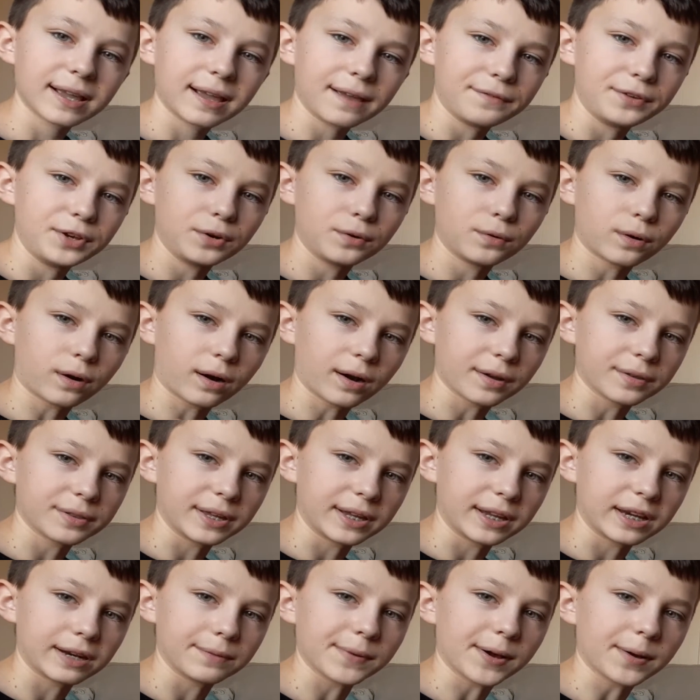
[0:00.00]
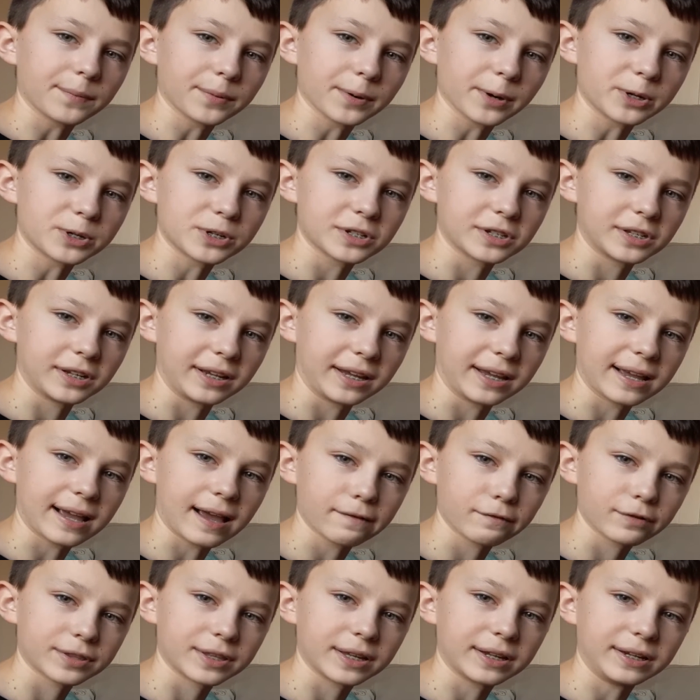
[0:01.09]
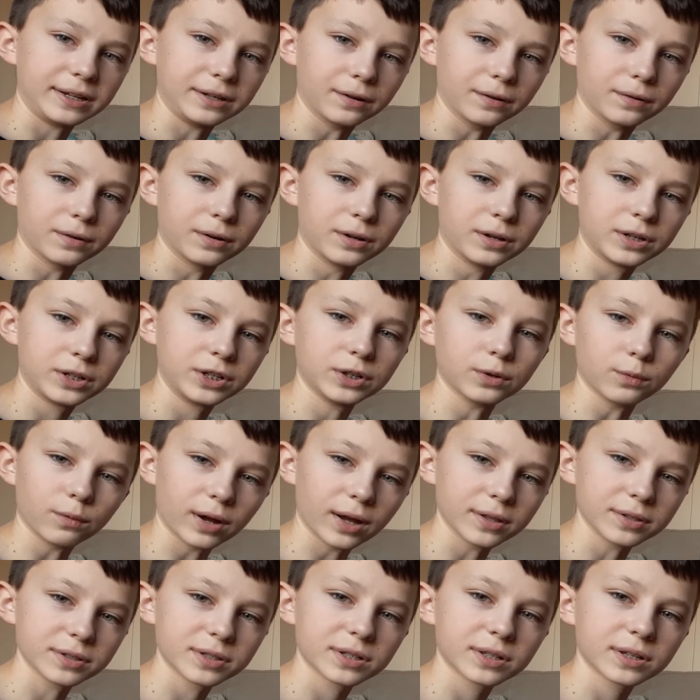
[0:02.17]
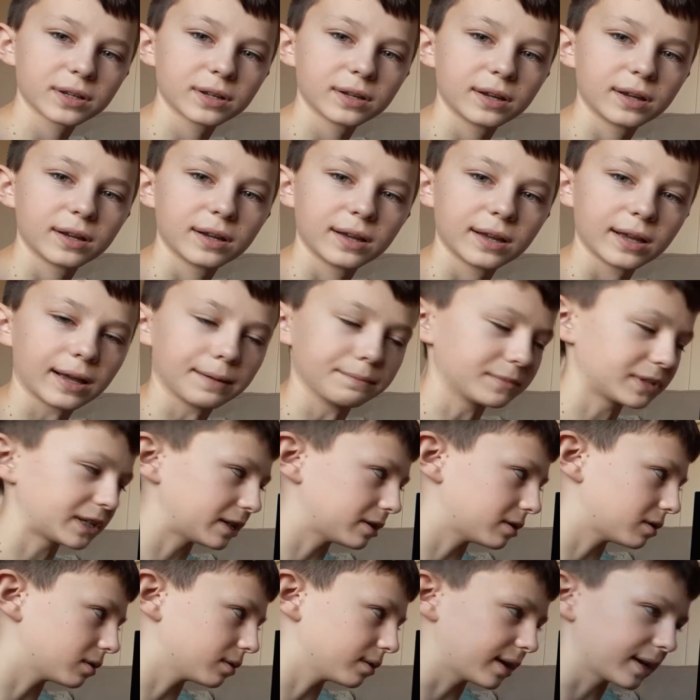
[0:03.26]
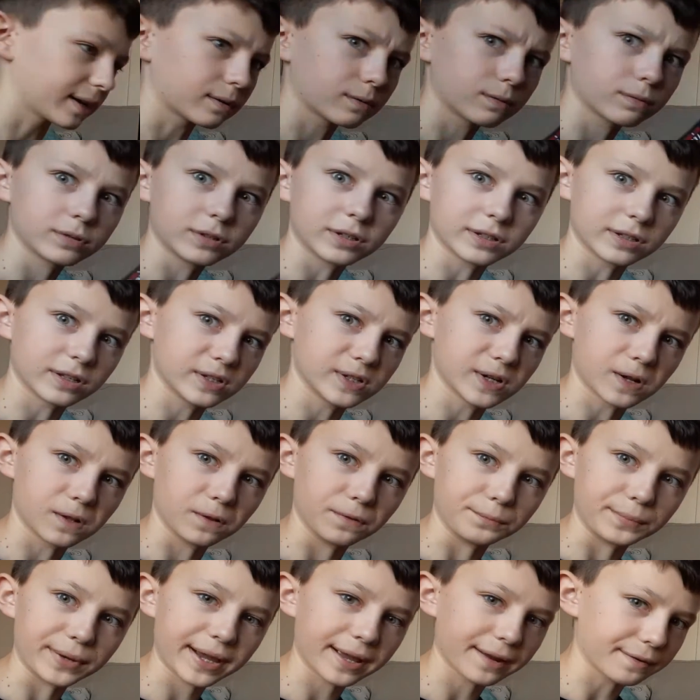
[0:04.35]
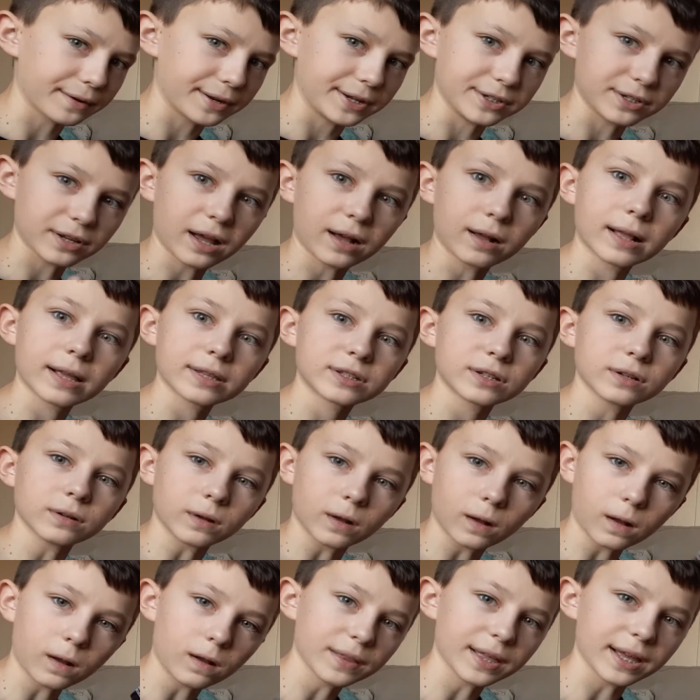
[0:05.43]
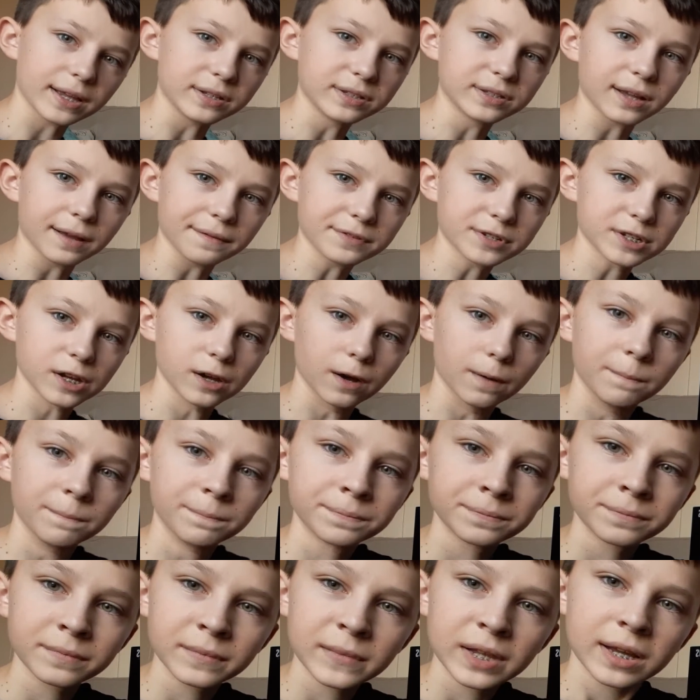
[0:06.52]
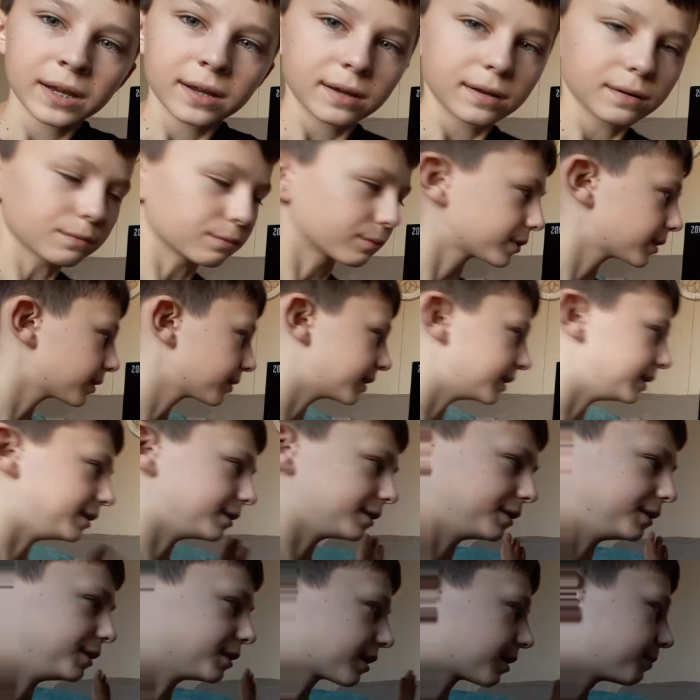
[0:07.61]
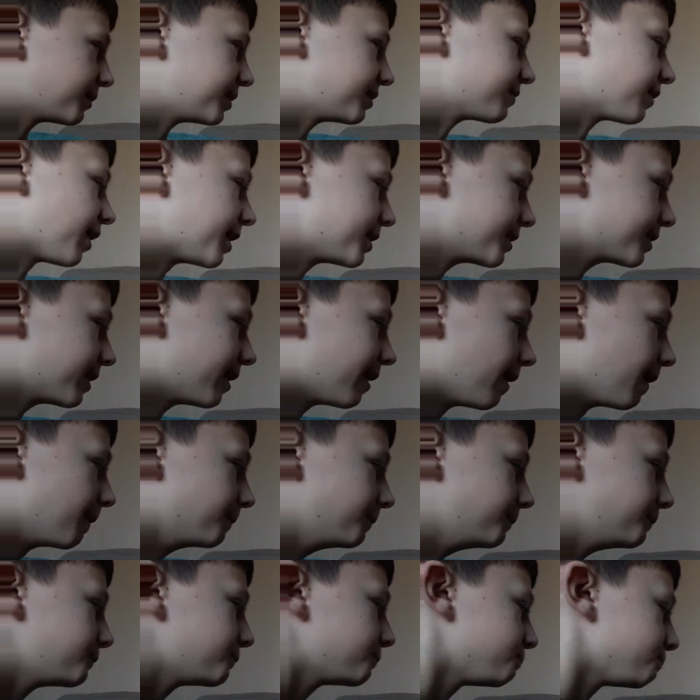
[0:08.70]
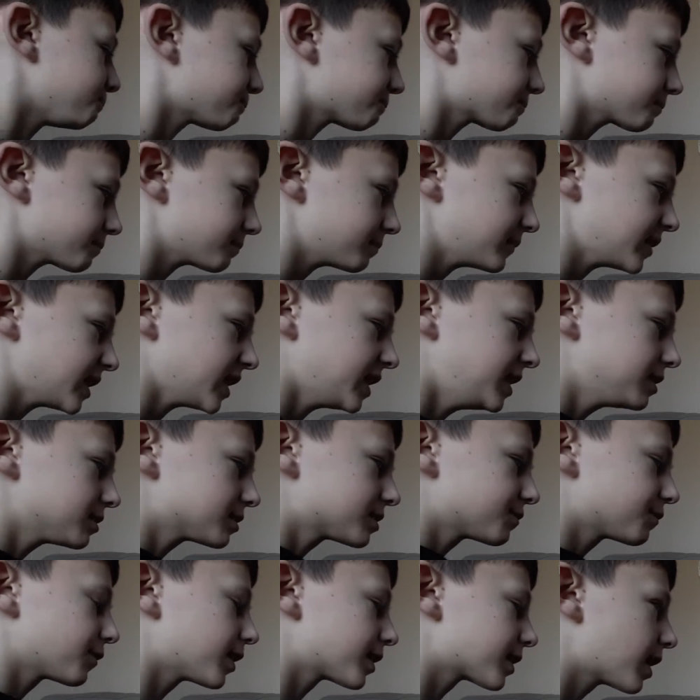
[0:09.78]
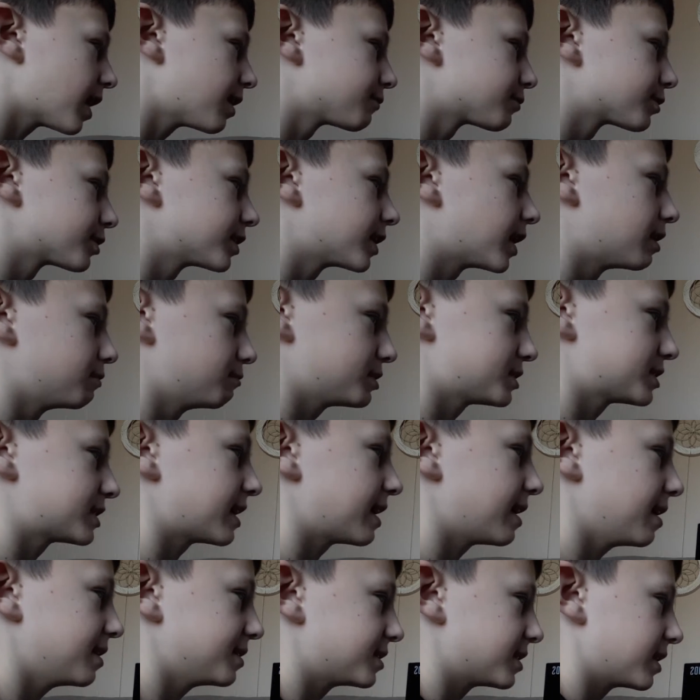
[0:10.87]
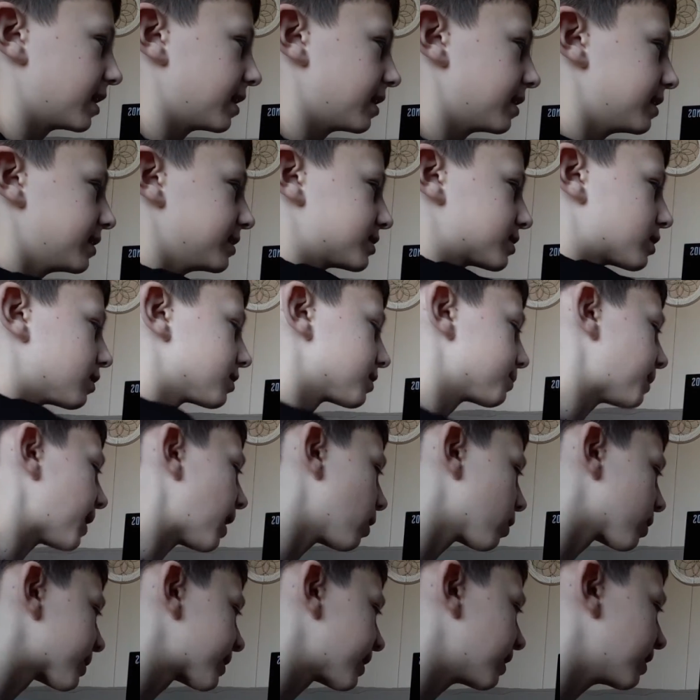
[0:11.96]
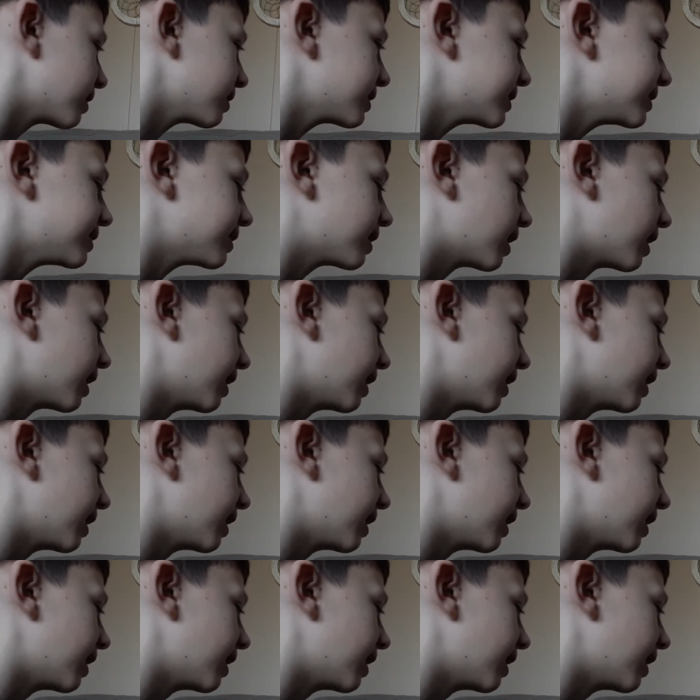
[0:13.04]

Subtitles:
If you are thinking about purchasing it, everything you'll want to know, like, does this include batteries? I'll get to all that stuff. So really, you're gonna be fine. Here's the front cover. It says it's called the Power Gauntlet.